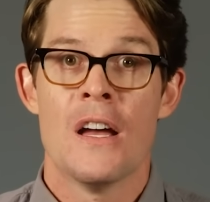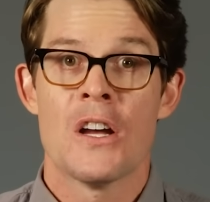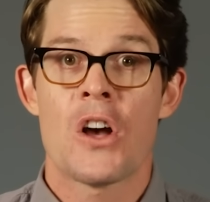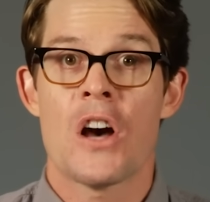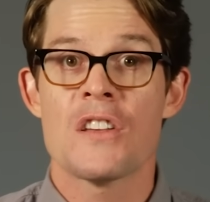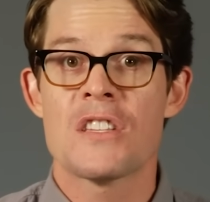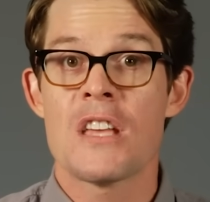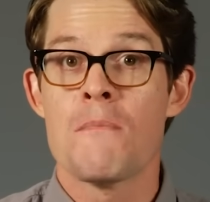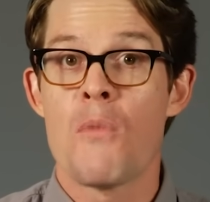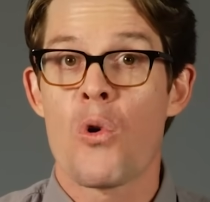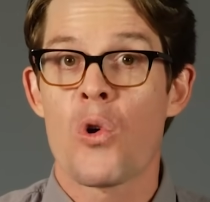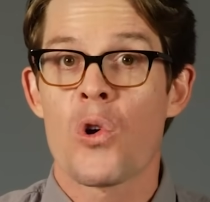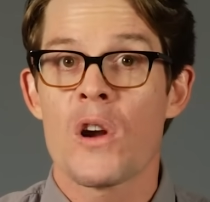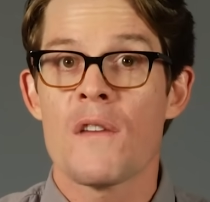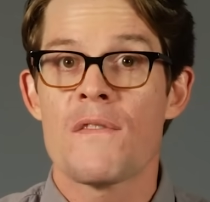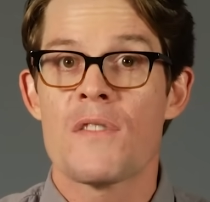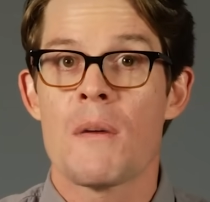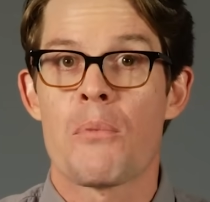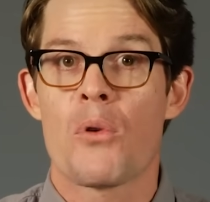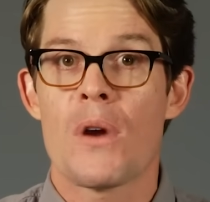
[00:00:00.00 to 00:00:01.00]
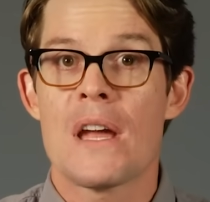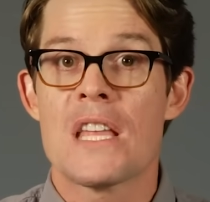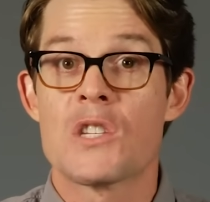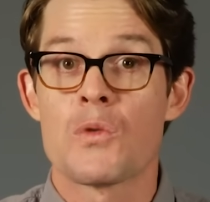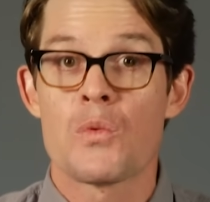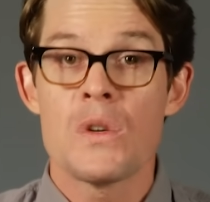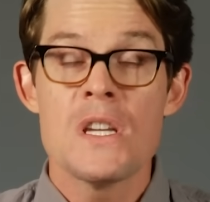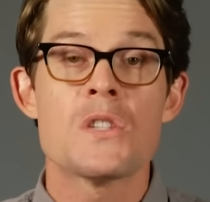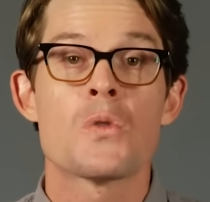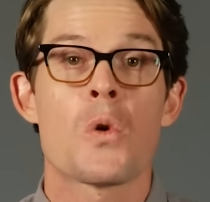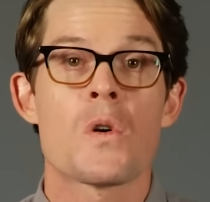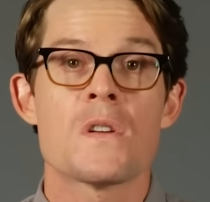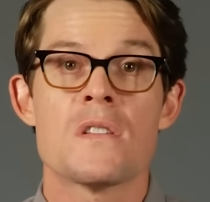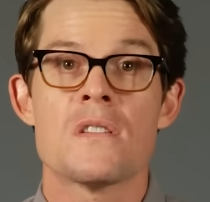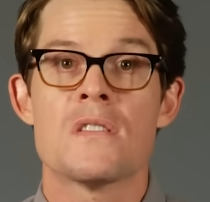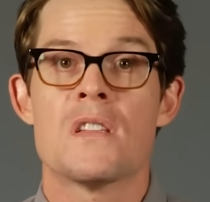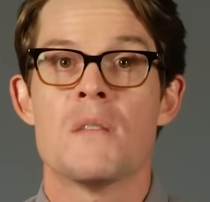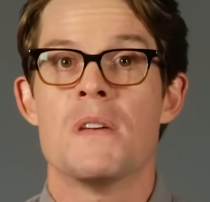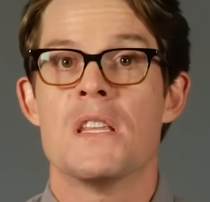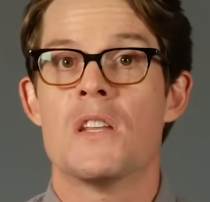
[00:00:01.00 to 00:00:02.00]
causing more of the brain's
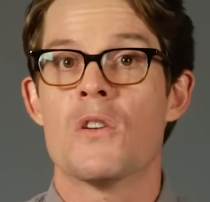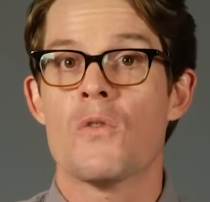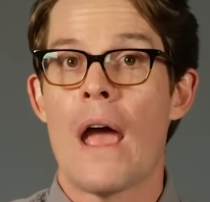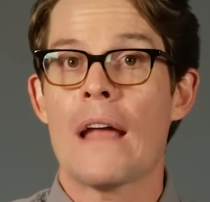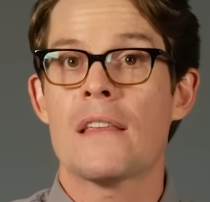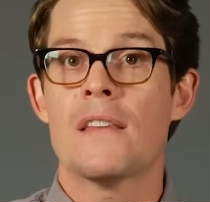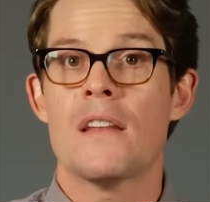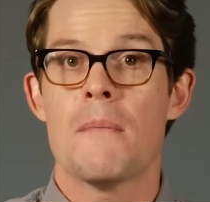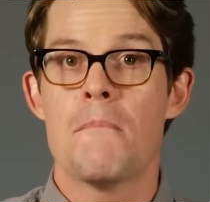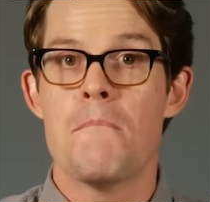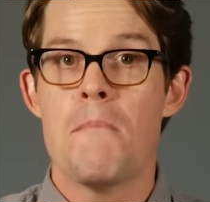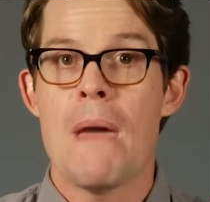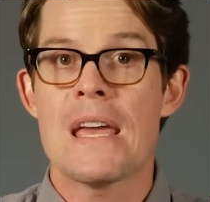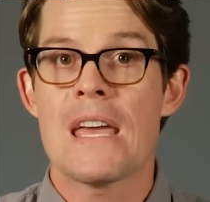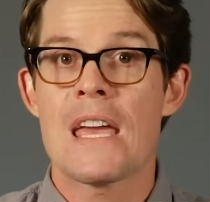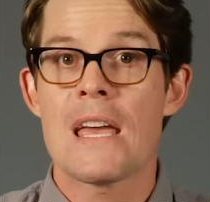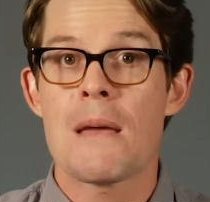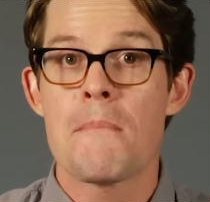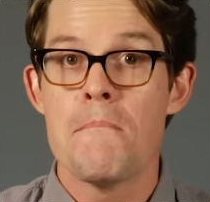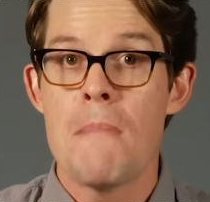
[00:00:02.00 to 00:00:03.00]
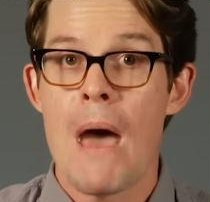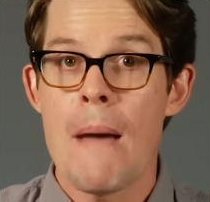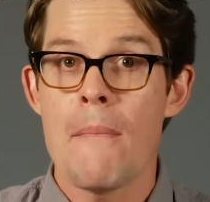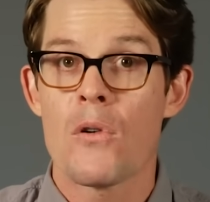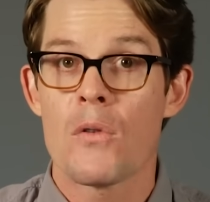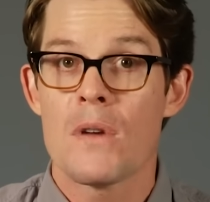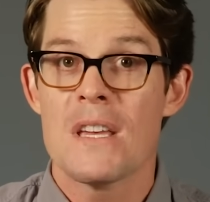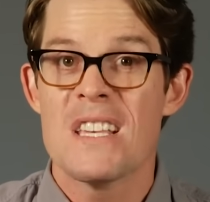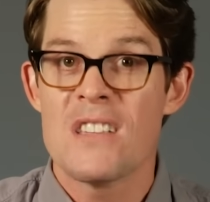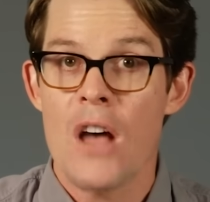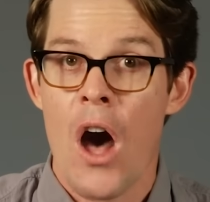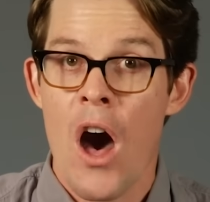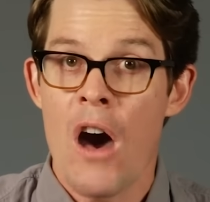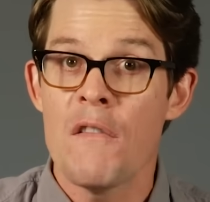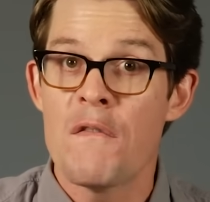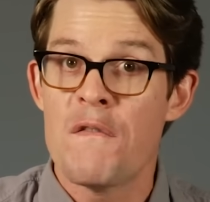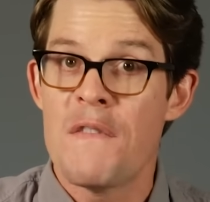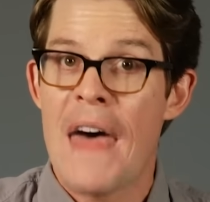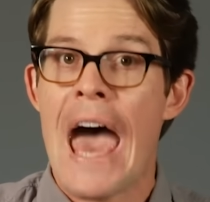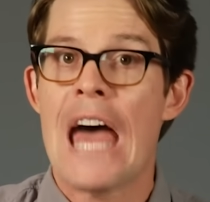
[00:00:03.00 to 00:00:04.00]
resources to be directed at making memories
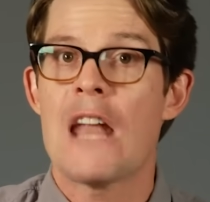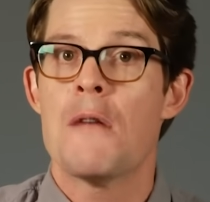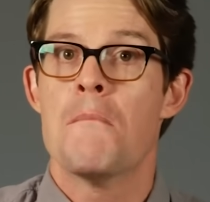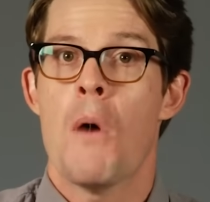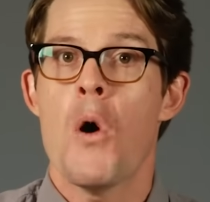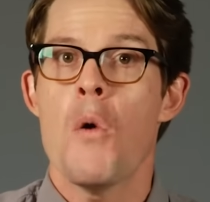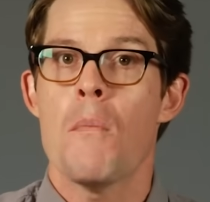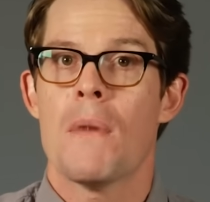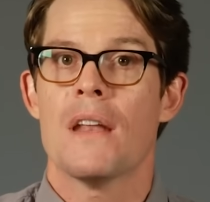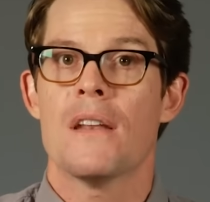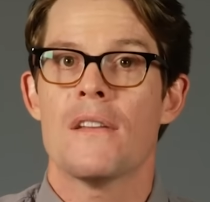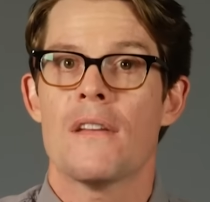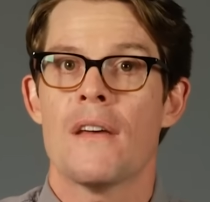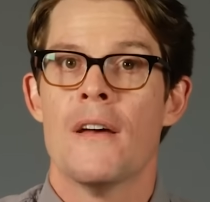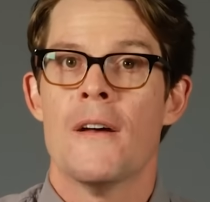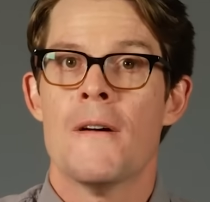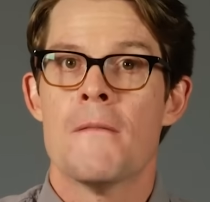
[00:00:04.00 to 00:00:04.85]
of that moment.